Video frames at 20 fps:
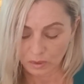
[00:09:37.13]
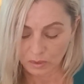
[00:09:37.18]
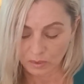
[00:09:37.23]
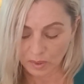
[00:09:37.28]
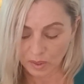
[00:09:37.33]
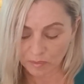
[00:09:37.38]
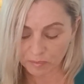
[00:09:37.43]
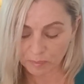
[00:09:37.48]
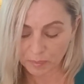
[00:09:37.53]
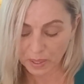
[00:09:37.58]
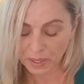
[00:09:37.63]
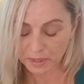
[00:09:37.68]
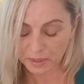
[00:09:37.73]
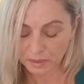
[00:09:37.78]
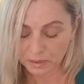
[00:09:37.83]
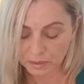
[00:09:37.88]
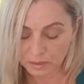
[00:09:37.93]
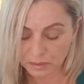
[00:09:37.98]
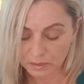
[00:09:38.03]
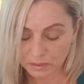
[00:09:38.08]
they've
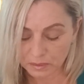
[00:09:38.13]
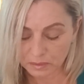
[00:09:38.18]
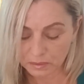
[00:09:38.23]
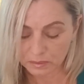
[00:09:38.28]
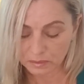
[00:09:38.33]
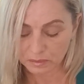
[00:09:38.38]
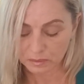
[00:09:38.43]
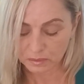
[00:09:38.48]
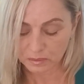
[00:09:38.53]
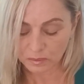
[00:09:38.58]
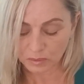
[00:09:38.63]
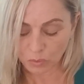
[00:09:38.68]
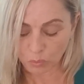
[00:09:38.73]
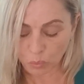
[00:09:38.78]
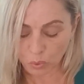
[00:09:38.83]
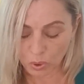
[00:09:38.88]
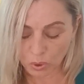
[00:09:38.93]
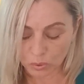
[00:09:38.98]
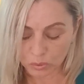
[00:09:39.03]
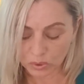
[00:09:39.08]
been the
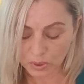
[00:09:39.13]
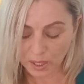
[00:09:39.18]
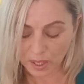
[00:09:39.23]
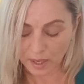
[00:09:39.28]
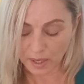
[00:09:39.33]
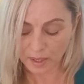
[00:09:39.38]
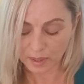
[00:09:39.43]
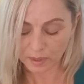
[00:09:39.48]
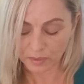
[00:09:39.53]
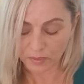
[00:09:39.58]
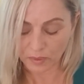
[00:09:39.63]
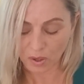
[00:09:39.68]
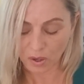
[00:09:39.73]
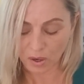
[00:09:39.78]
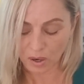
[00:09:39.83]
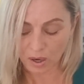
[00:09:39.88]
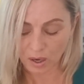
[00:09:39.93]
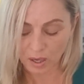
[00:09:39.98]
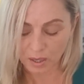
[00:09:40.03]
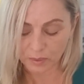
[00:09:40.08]
World card and the
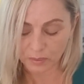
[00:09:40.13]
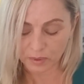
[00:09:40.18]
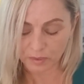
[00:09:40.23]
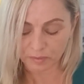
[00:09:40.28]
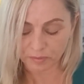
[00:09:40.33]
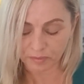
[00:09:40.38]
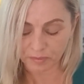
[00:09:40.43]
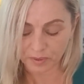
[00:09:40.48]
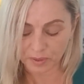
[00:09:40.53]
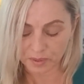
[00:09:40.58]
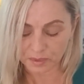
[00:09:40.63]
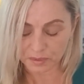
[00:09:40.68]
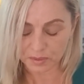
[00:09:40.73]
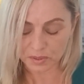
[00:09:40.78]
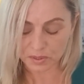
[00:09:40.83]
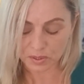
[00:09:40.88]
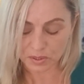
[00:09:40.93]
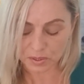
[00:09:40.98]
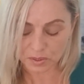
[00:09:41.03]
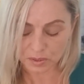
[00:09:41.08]

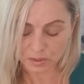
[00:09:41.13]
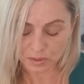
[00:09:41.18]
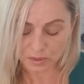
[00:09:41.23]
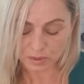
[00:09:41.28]
Hierophant.